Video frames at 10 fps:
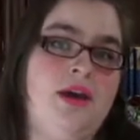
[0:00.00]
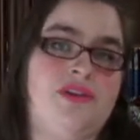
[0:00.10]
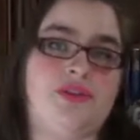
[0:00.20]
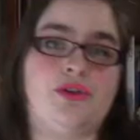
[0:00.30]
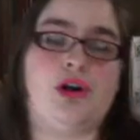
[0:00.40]

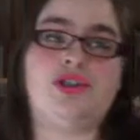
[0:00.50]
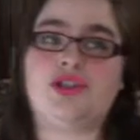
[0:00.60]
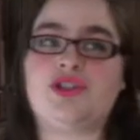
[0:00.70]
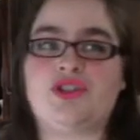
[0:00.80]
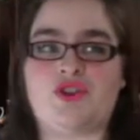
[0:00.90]
So there are
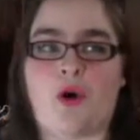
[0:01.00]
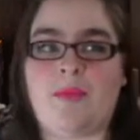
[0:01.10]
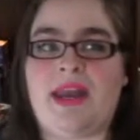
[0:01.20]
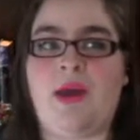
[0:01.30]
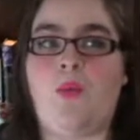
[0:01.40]
just so
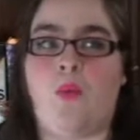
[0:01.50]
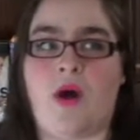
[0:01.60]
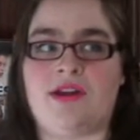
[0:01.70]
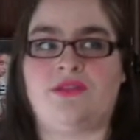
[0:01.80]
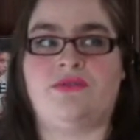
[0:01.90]
many
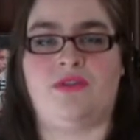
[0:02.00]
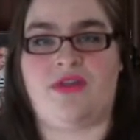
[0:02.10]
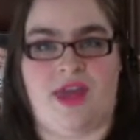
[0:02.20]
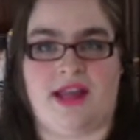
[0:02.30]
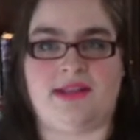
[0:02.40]
wonderful
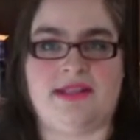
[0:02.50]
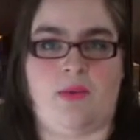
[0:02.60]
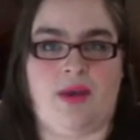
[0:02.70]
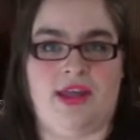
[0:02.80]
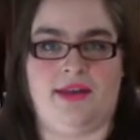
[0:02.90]
things
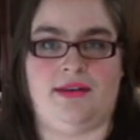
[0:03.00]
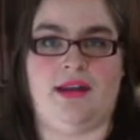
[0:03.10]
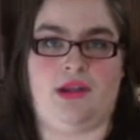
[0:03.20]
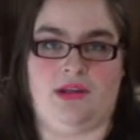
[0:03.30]
that we can